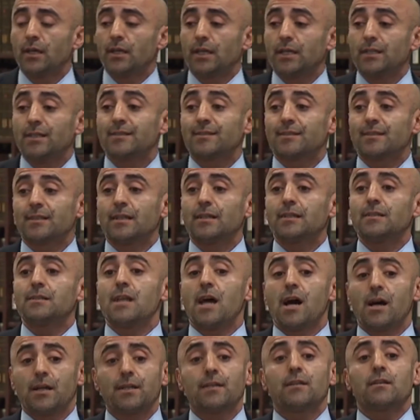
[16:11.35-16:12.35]
It is
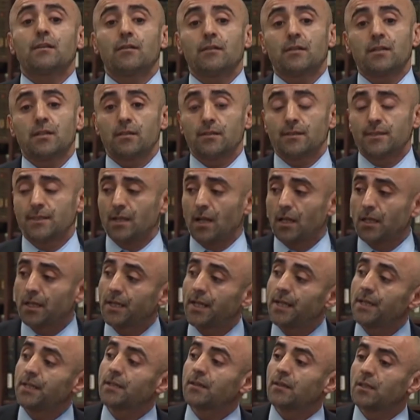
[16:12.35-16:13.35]
not a
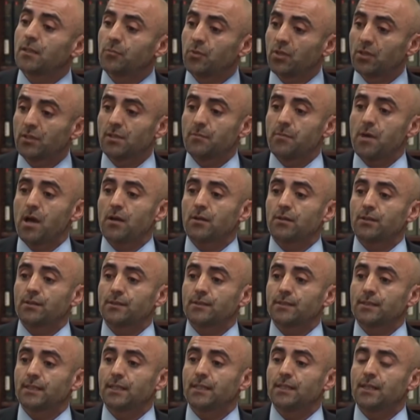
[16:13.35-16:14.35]
consolidated liberal
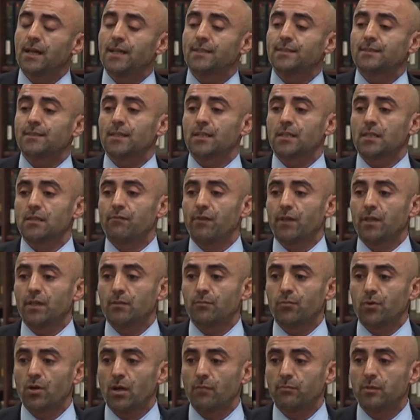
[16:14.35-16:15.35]
democracy. It has
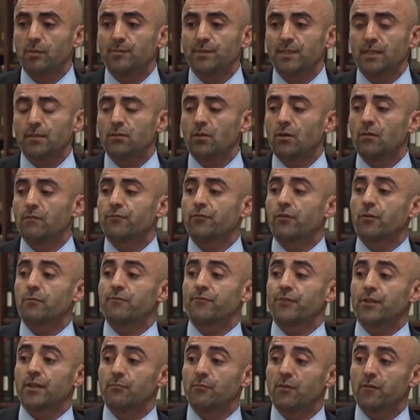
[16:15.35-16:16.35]
significant problems at home, from
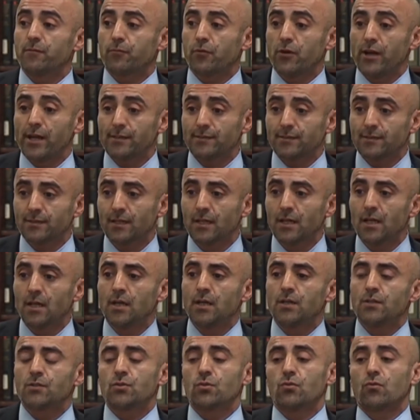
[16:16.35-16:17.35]
freedom of press
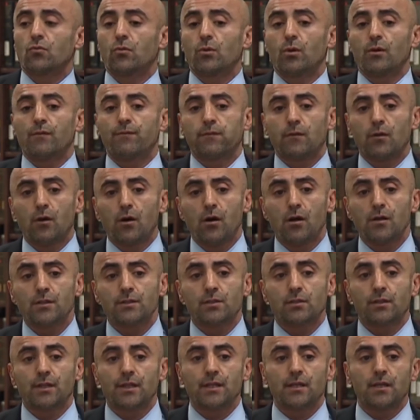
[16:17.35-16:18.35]
to rule of law
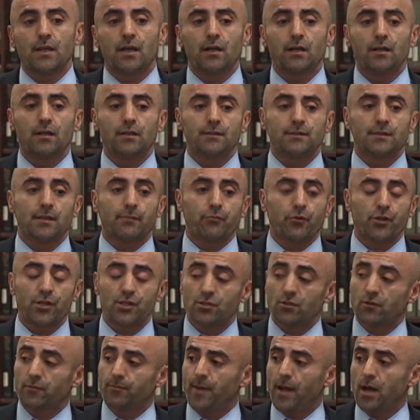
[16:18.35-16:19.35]
to the uh,
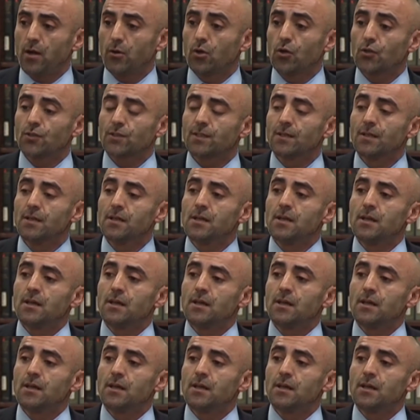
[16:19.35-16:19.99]
separation of powers.